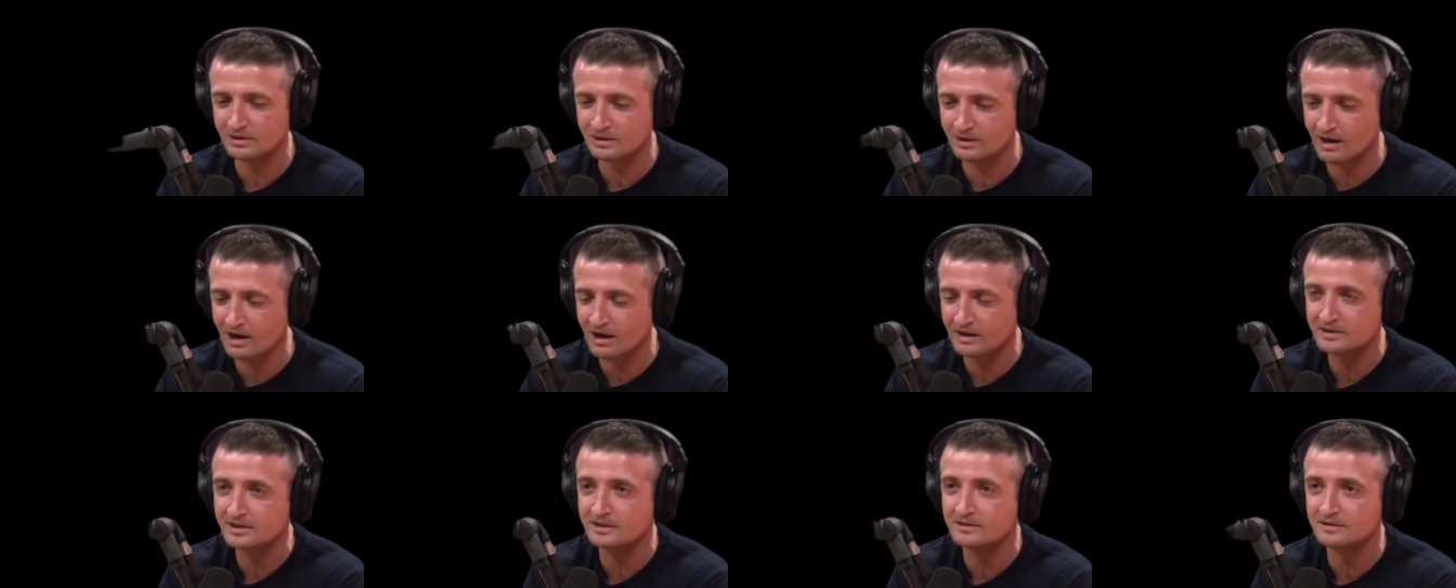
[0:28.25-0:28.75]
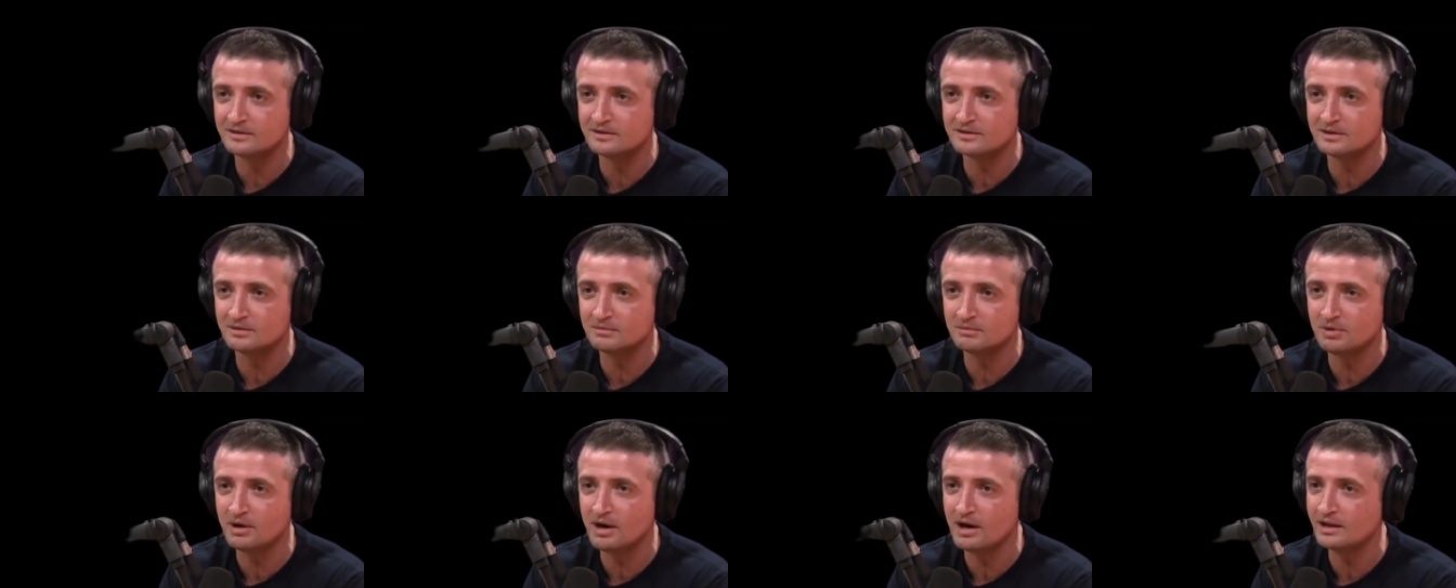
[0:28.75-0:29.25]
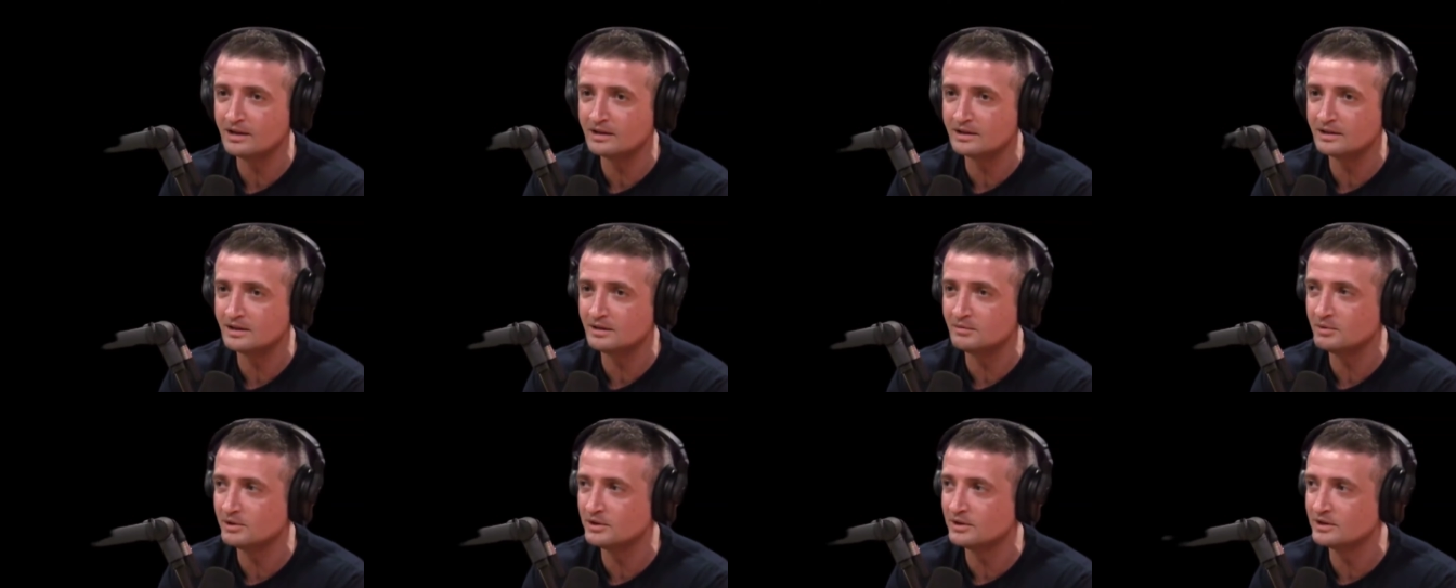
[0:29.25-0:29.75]
locked into some
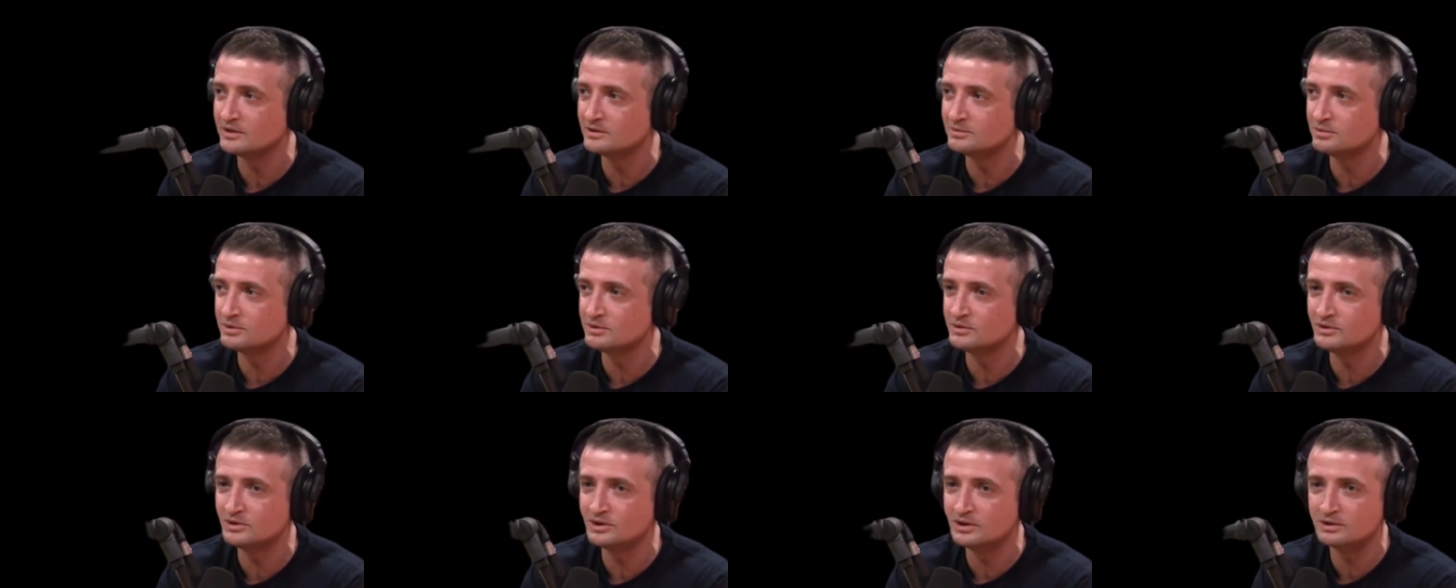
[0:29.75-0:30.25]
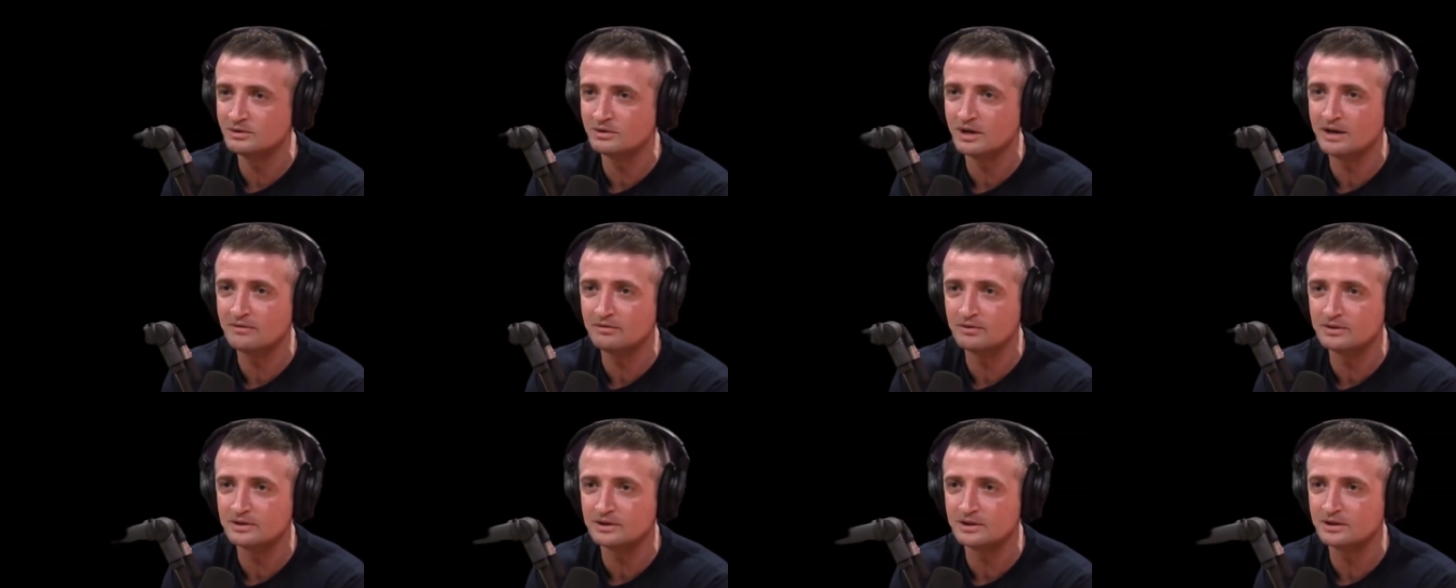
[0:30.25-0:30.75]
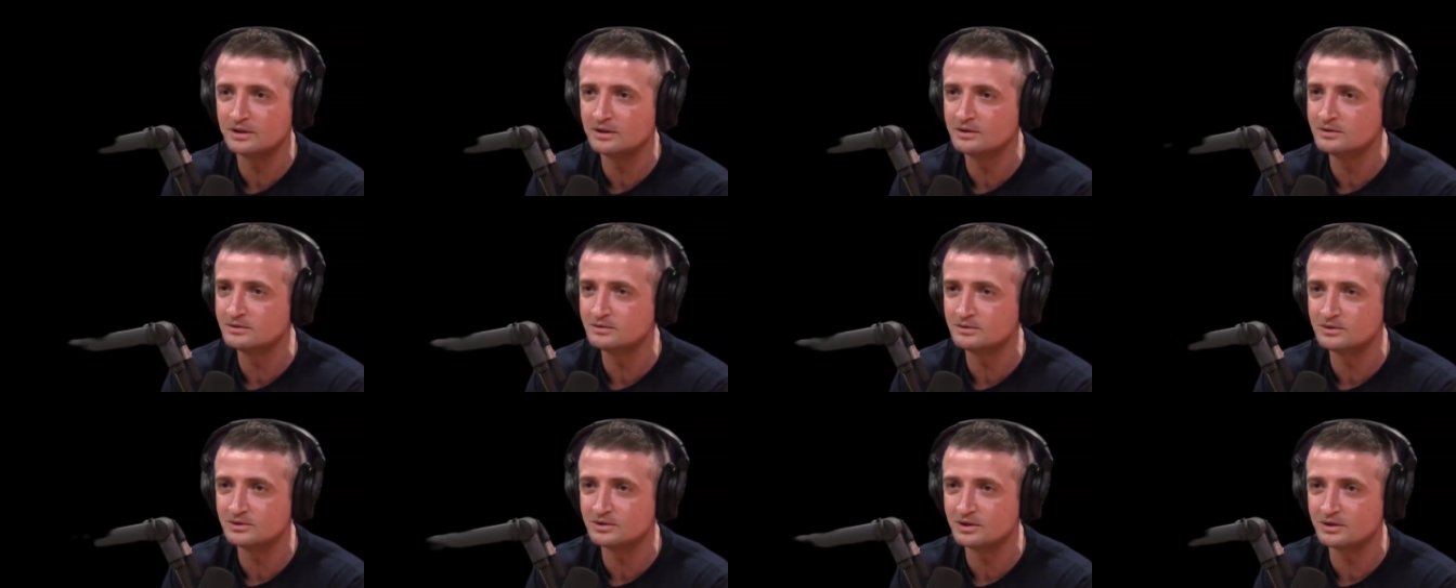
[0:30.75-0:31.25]
polity because we're geographically
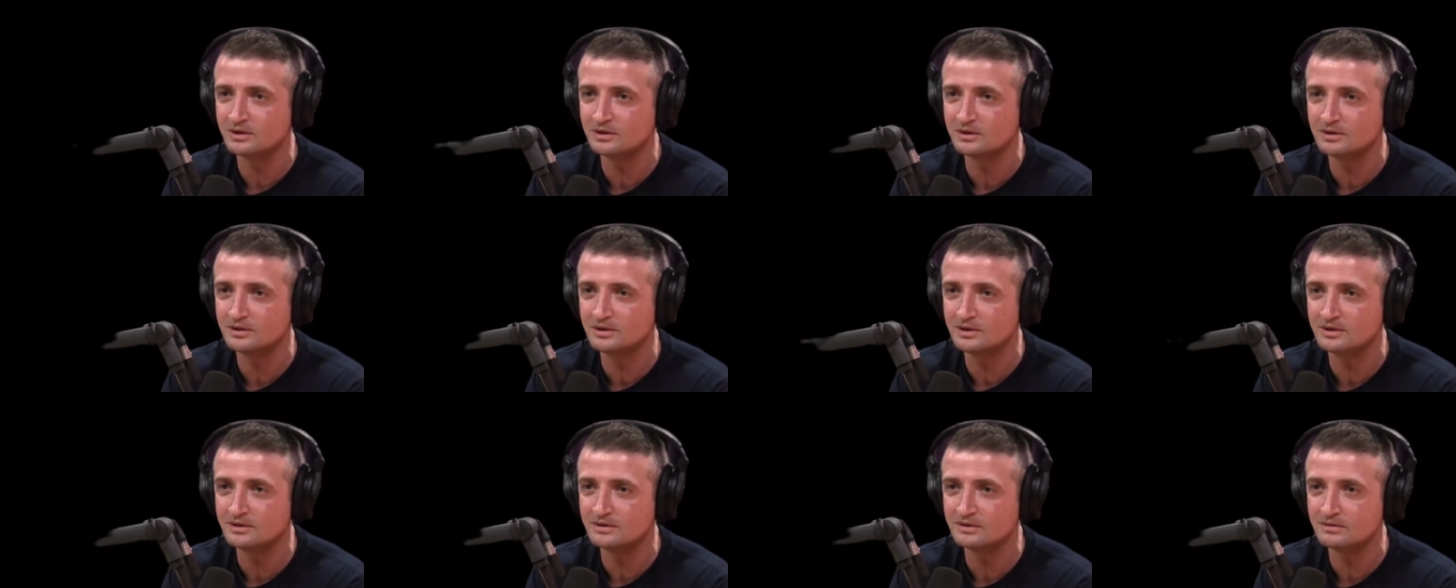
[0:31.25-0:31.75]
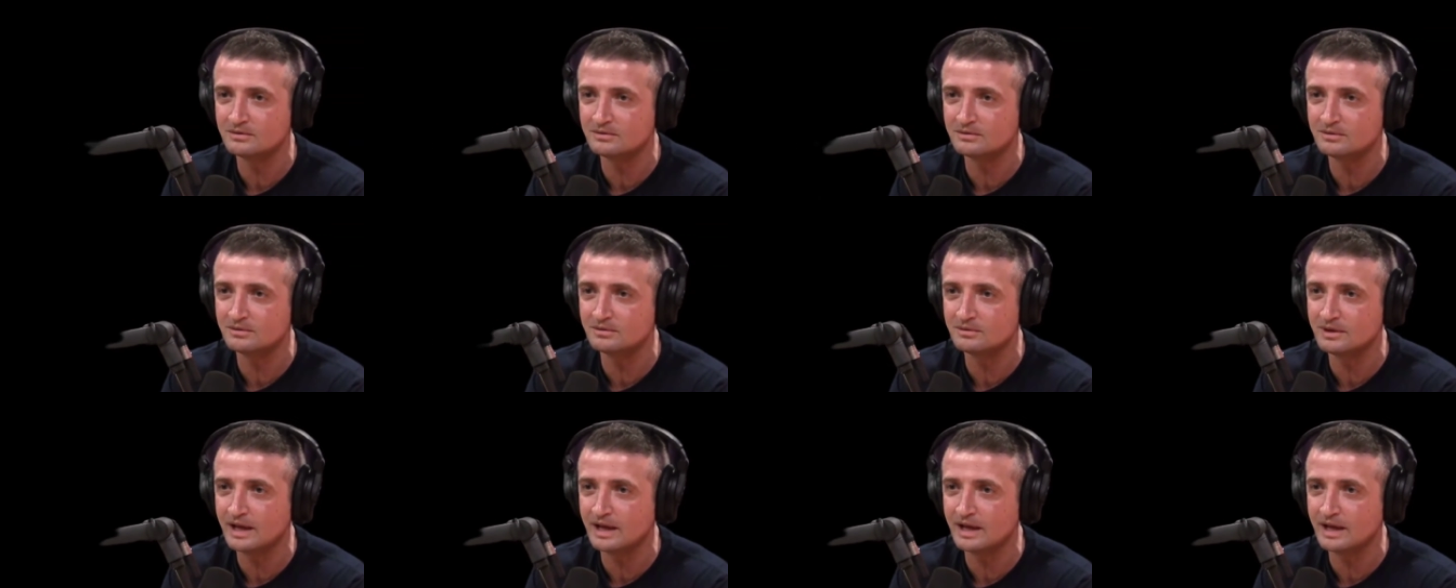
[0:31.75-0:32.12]
close to each other is